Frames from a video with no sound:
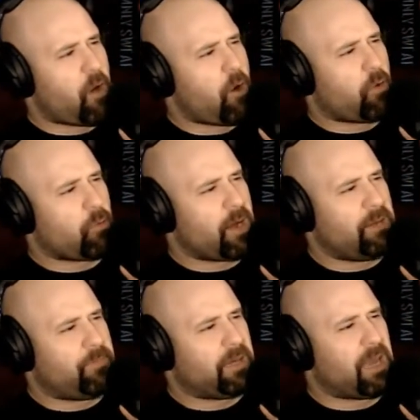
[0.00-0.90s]
have
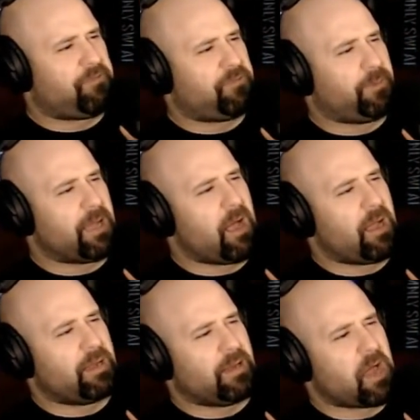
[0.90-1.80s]
already been left
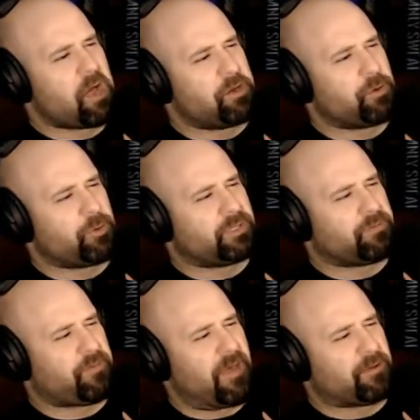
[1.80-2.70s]
behind, and
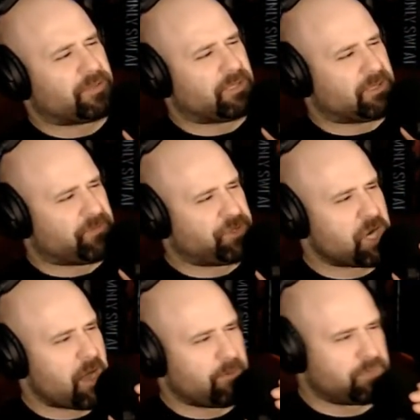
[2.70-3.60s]
hundreds of thousands of
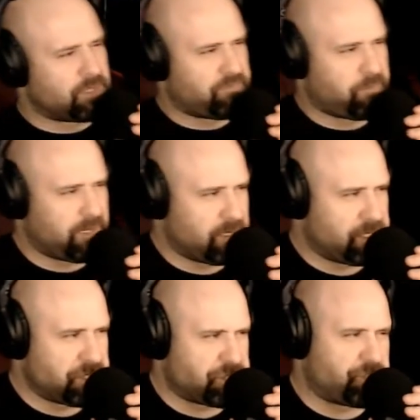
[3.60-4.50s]
jobs have been
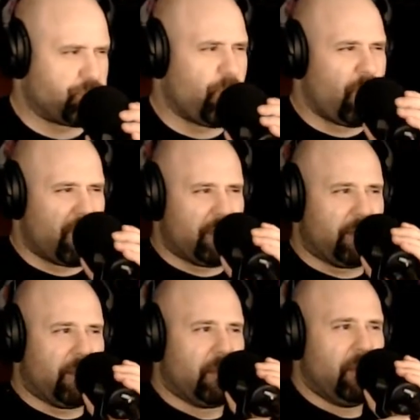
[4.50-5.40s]

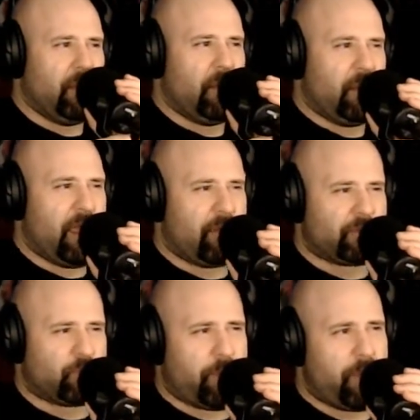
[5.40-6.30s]
destroyed.
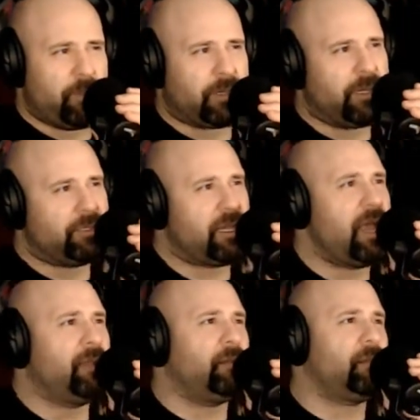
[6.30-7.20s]
House Republicans.
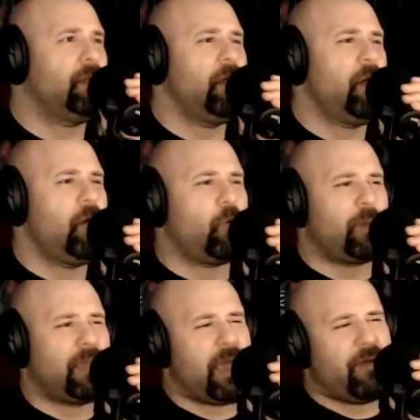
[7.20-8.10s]
And
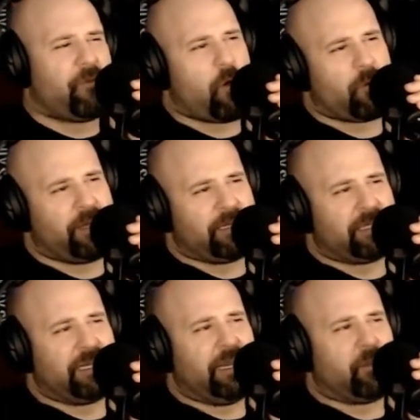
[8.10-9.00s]
we have already
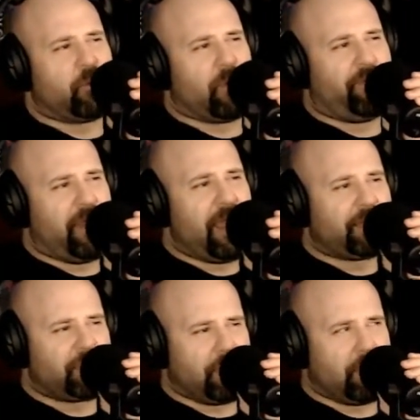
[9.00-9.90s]
seen the
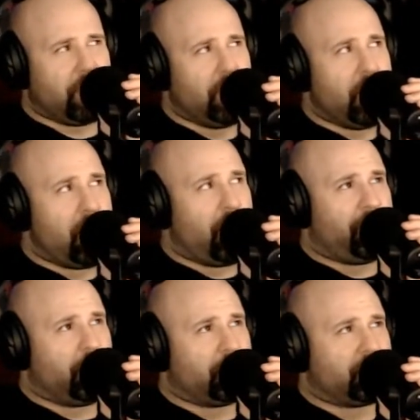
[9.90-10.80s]
reflection
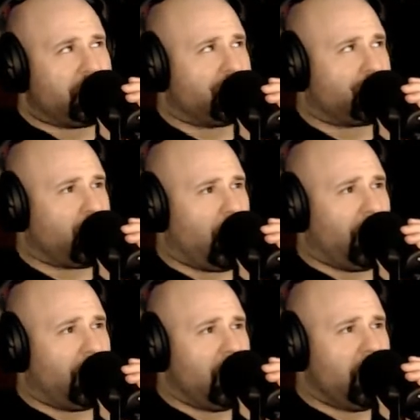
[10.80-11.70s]
of those
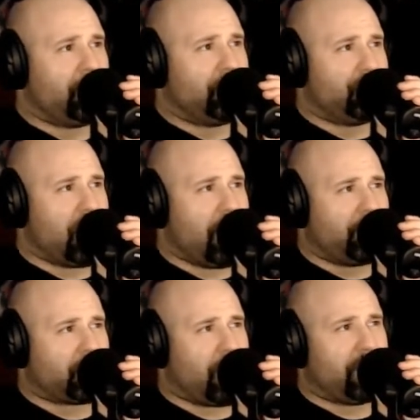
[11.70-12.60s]
destroyed
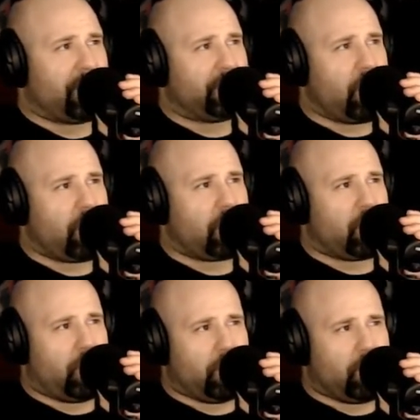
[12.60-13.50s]
jobs. All right. This
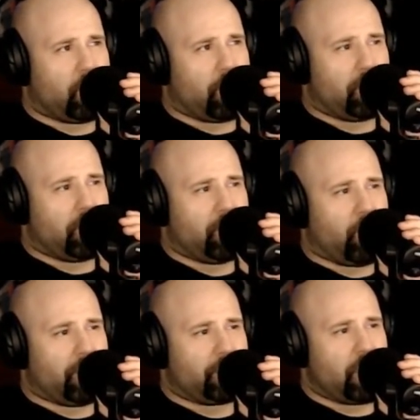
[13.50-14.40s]
article
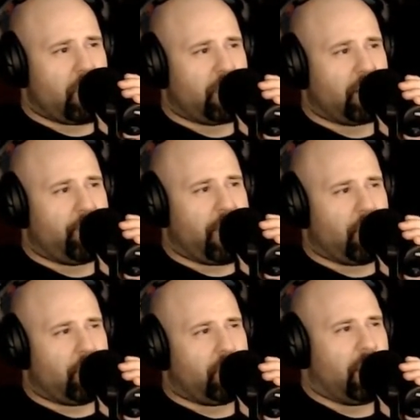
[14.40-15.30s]
where they're talking
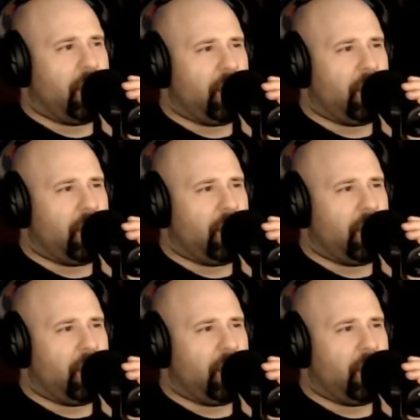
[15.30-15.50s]
about